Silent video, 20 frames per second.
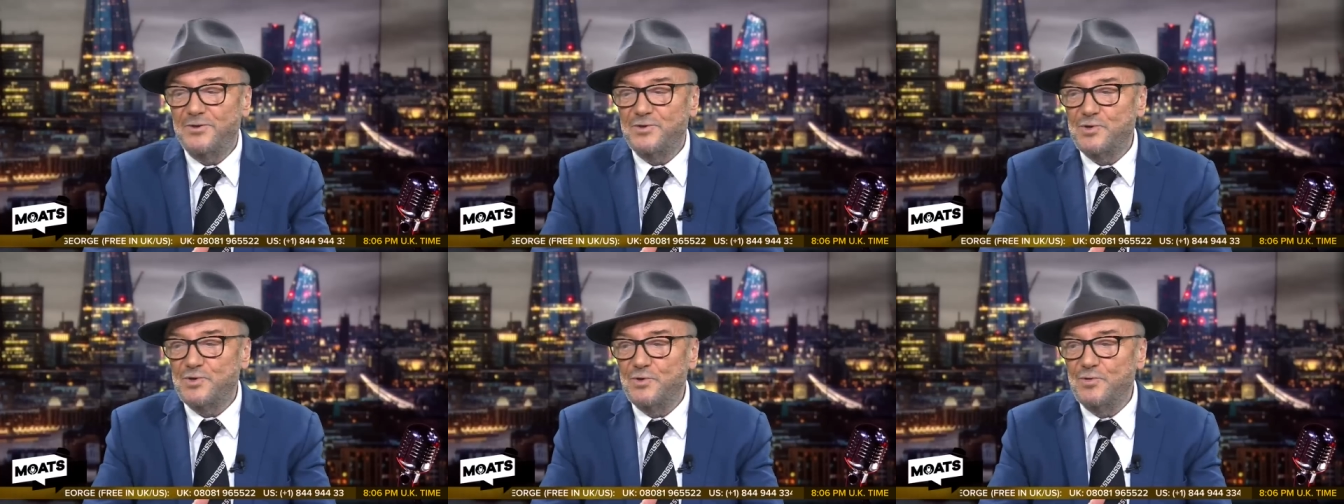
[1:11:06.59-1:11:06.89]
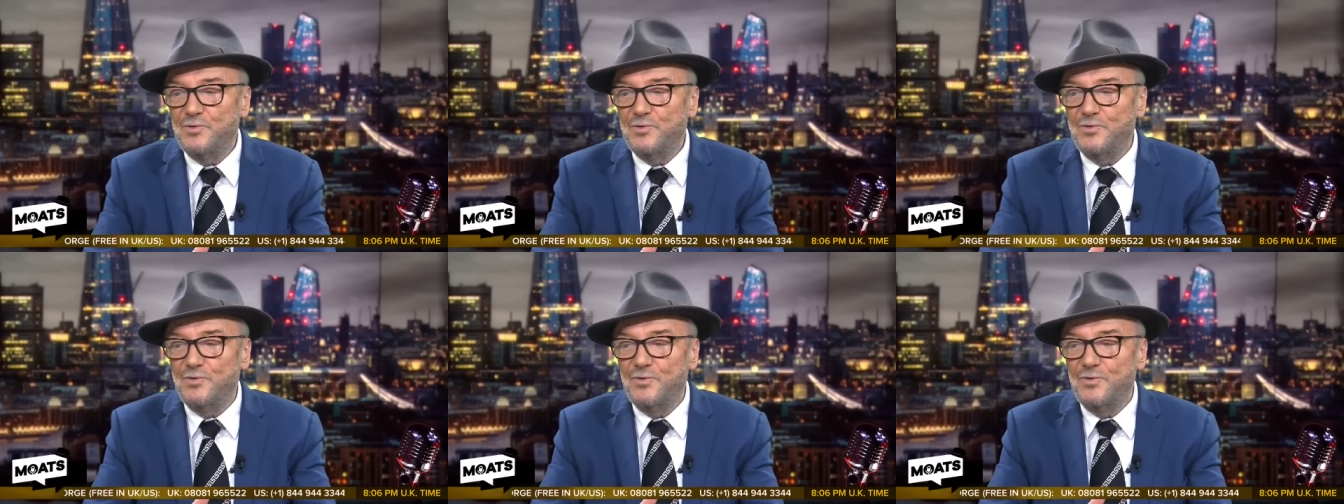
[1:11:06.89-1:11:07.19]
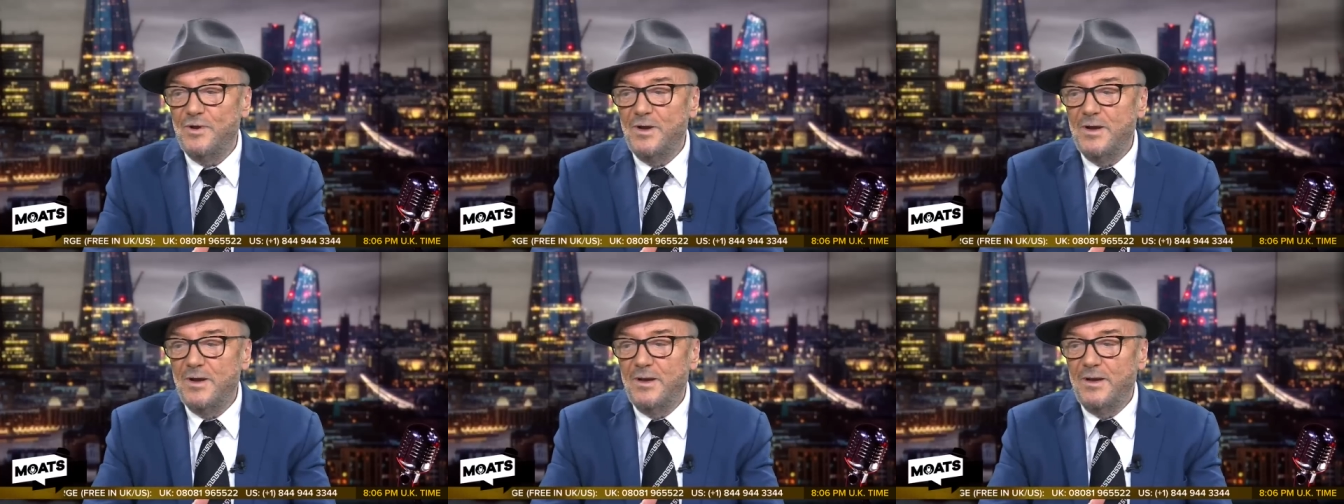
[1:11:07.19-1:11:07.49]

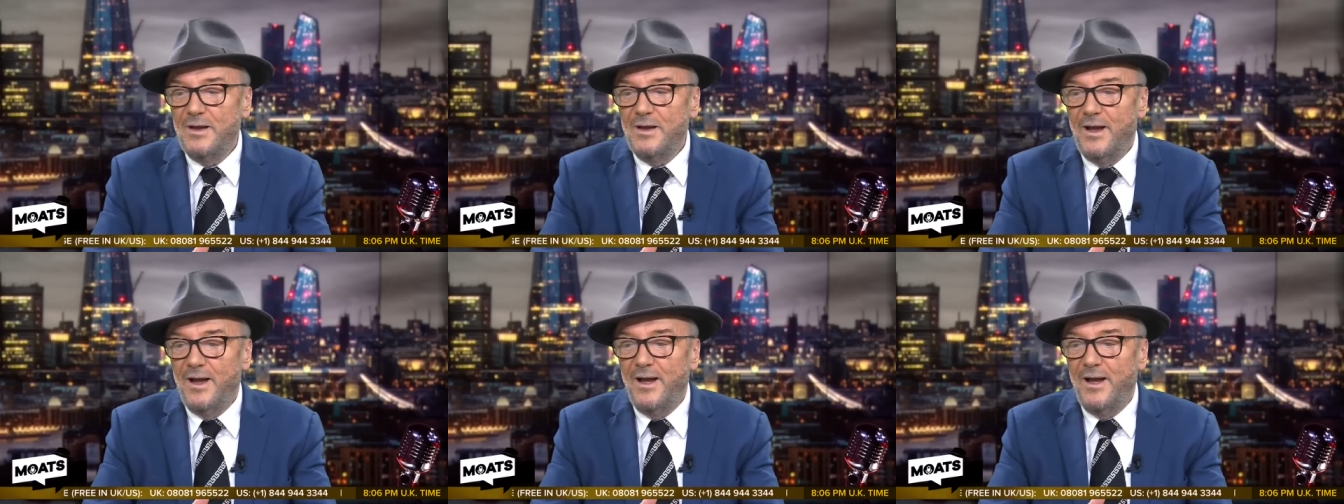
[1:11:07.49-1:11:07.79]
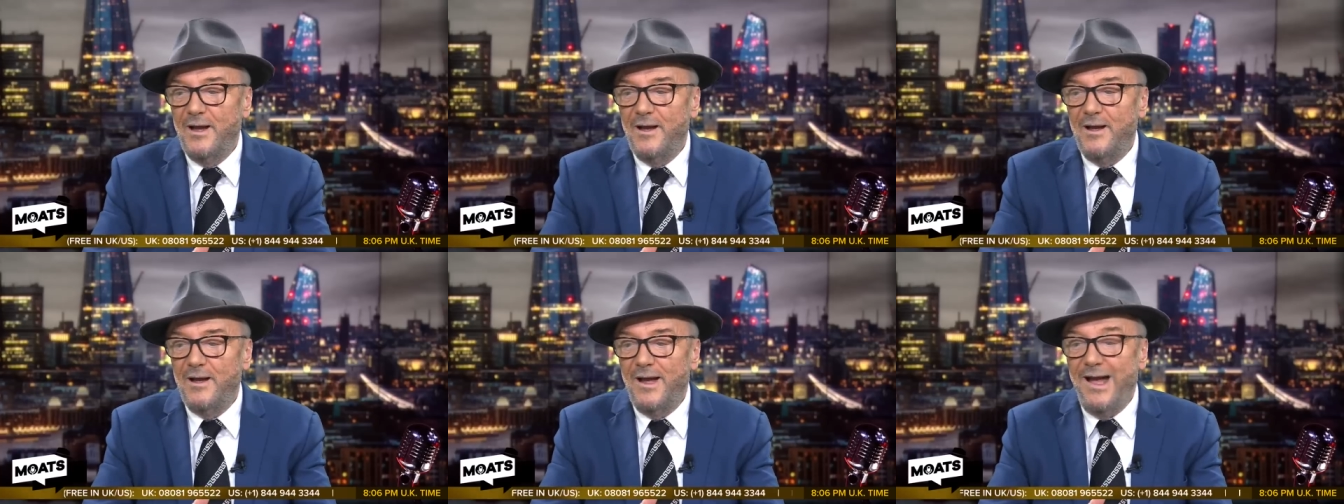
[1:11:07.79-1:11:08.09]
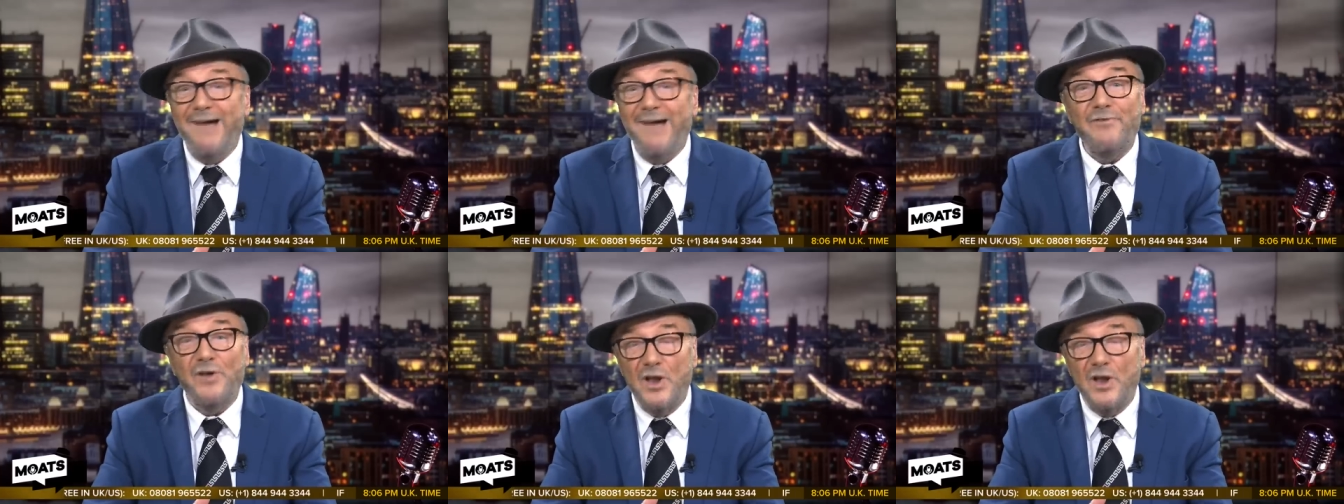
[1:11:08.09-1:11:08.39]
to
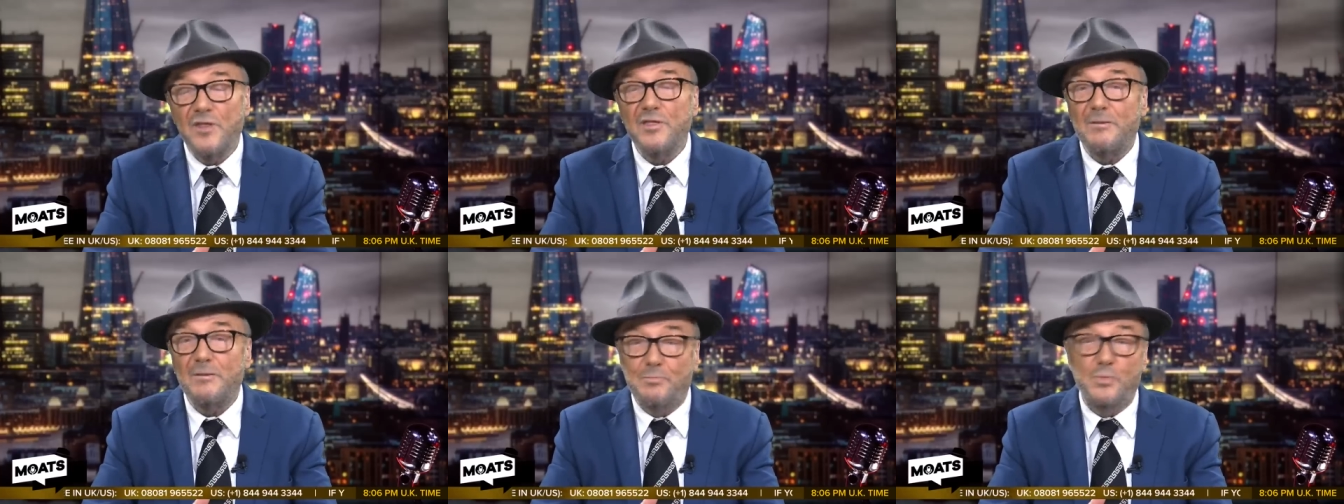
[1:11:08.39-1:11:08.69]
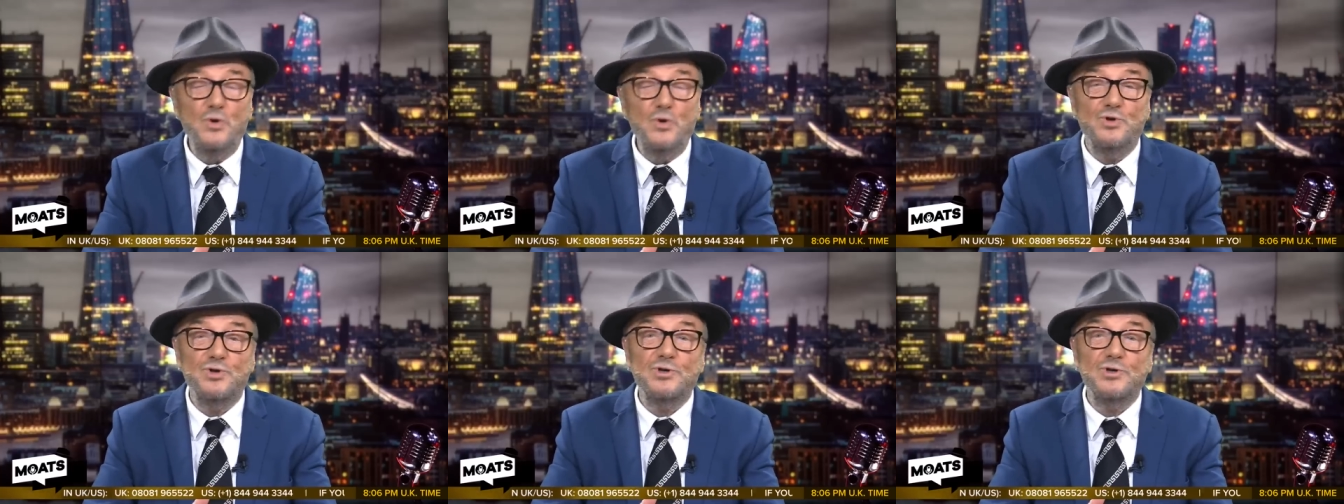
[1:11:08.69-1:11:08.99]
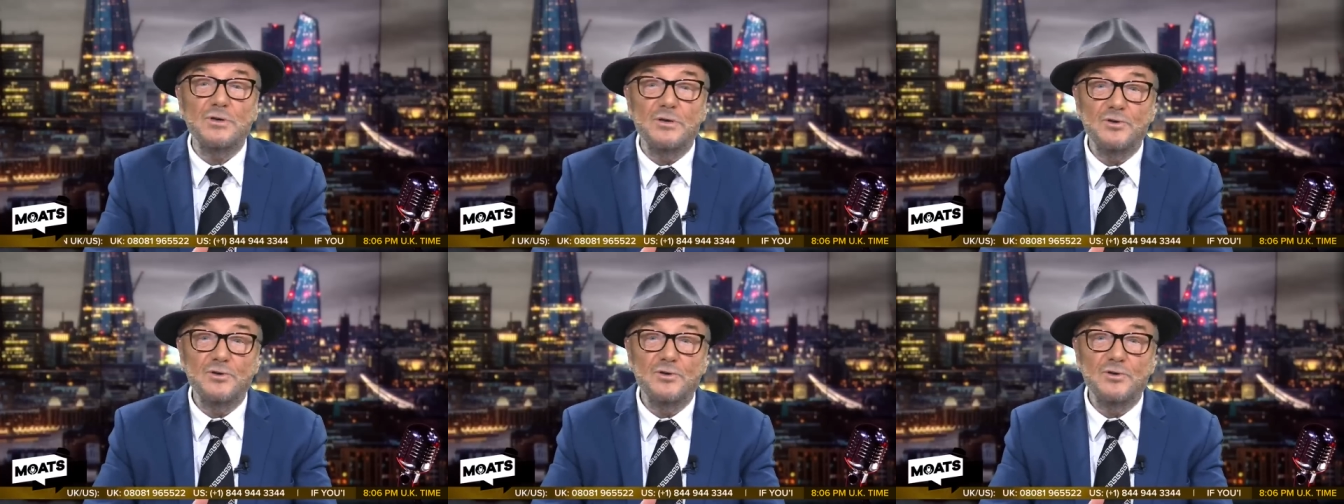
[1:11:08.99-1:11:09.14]
have another push